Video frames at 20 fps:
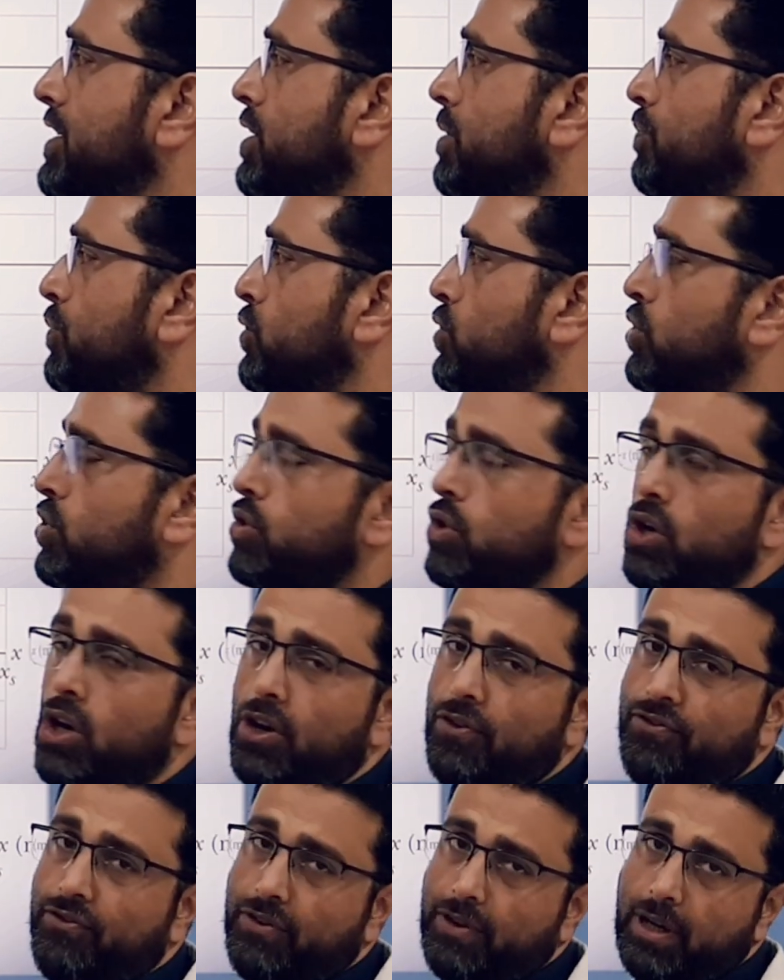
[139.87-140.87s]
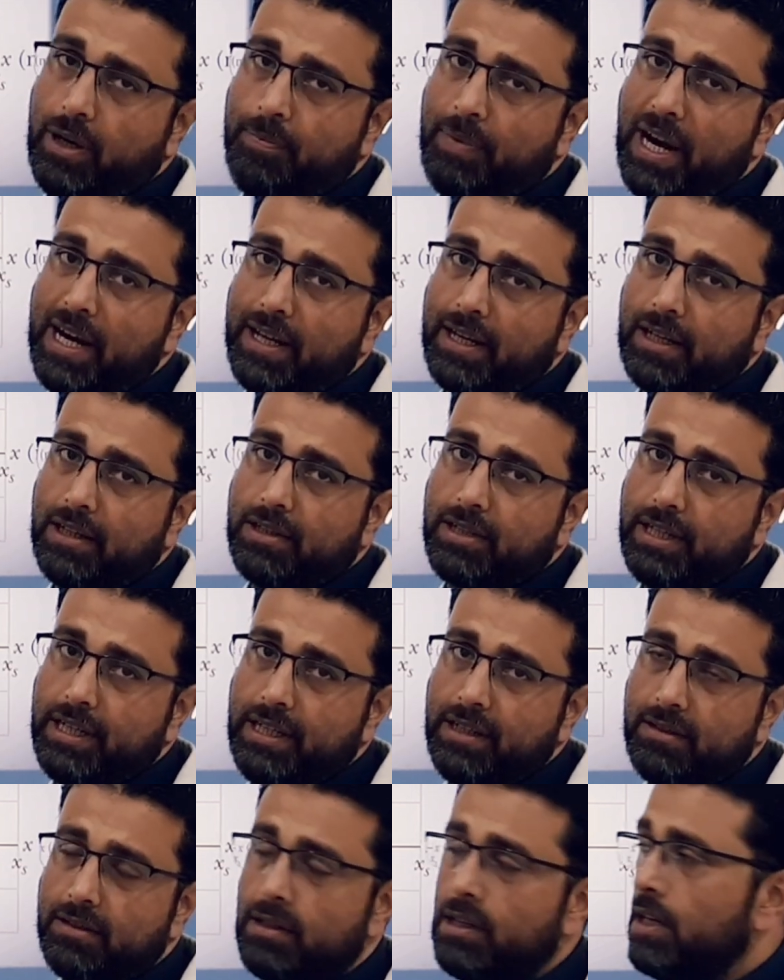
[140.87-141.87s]
changing position of uh, particle
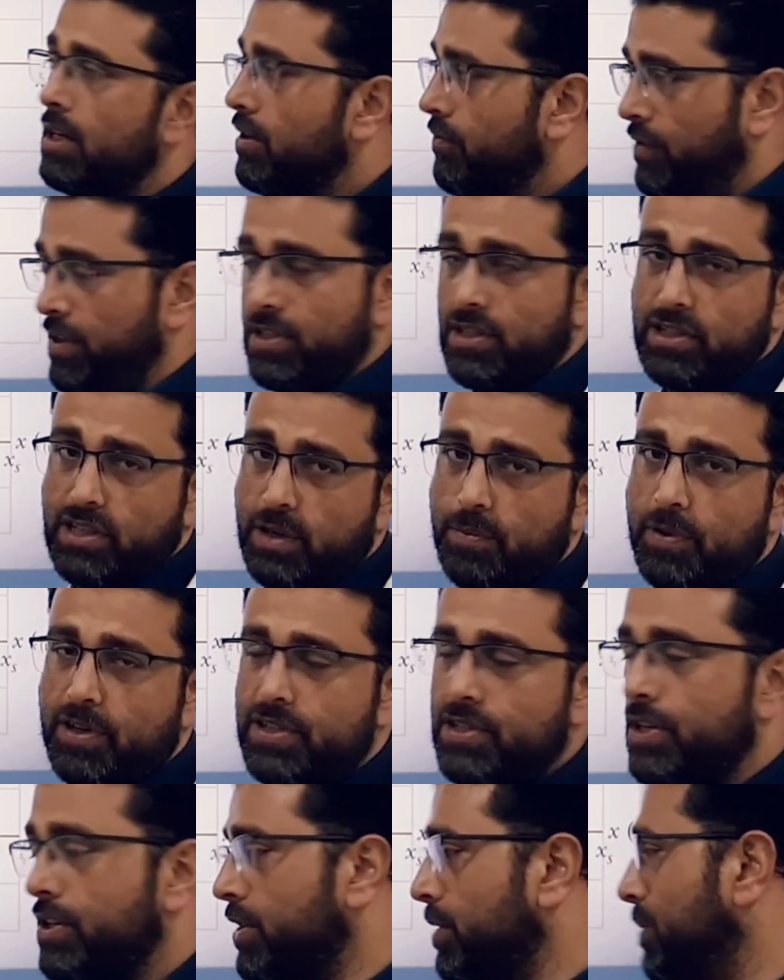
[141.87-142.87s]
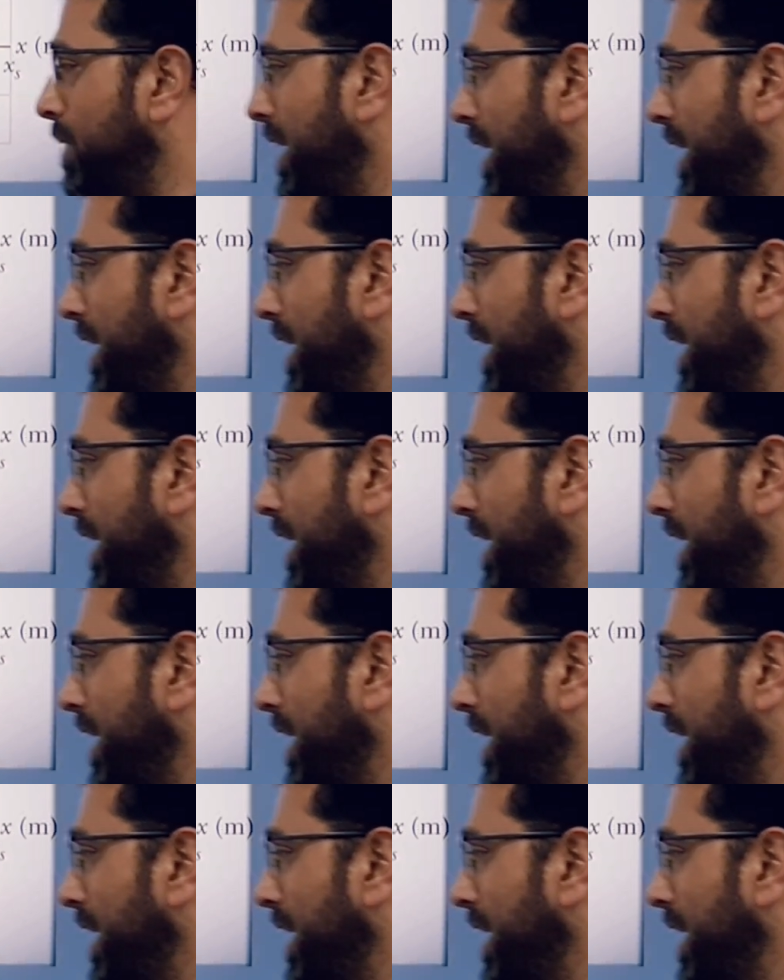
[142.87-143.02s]
3, which is represented